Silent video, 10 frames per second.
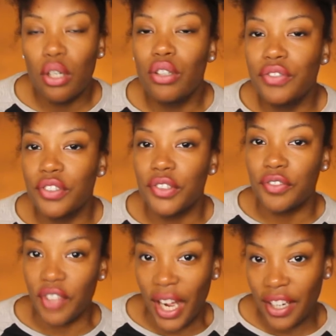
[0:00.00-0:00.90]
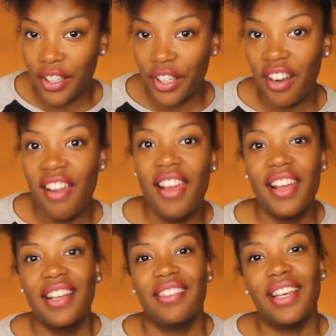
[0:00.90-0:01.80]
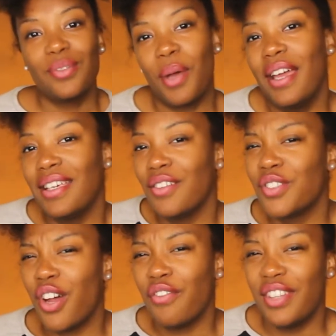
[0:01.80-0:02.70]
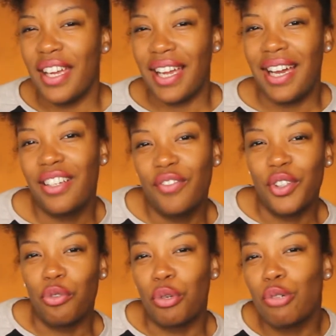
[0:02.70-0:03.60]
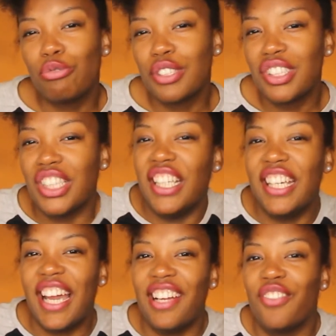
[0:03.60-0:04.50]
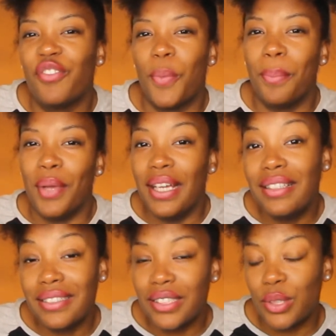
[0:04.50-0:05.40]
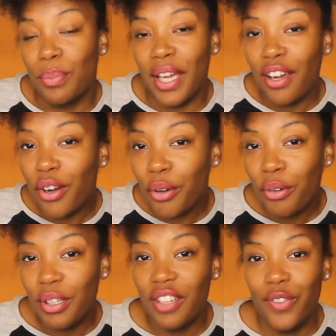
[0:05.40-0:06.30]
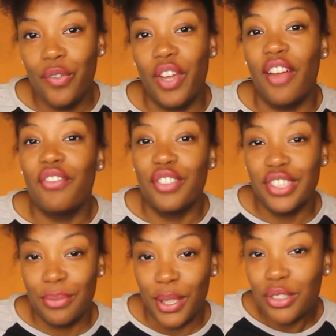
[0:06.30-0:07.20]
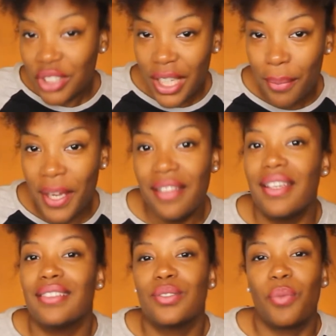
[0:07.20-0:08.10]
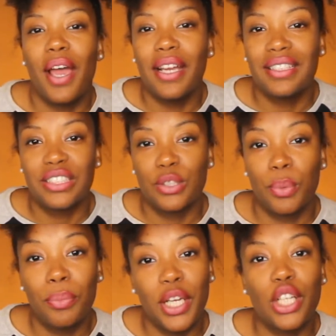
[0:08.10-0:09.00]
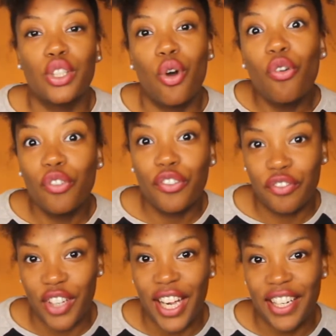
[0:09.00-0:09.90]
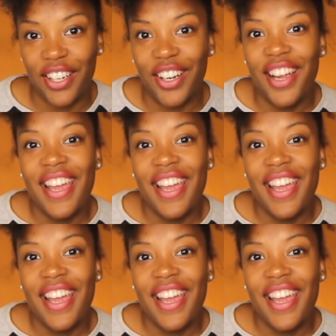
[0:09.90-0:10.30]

over a fire. That's why it gives off that kind of a roasted, kind of a baked smell. If you've ever smelled Chebe, that's why, because it's prepared over fire.